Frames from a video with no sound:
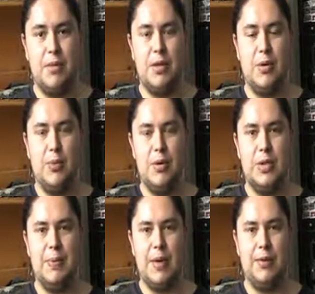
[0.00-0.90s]
you will
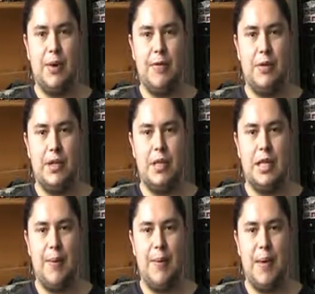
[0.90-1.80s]
spend roughly the
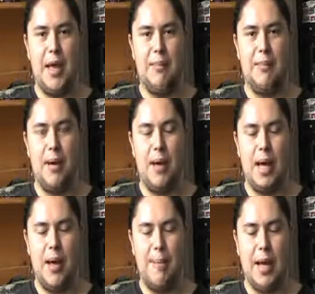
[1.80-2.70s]
same amount of mo
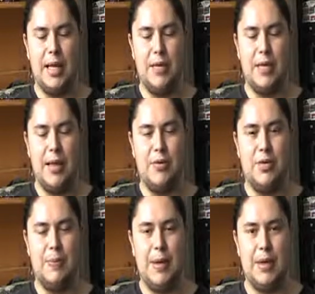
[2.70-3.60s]
uh, money that you'd
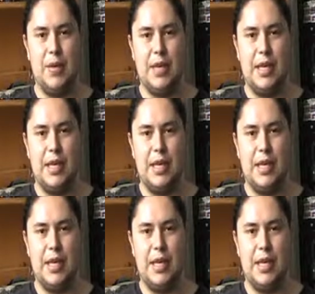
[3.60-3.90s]
spend on the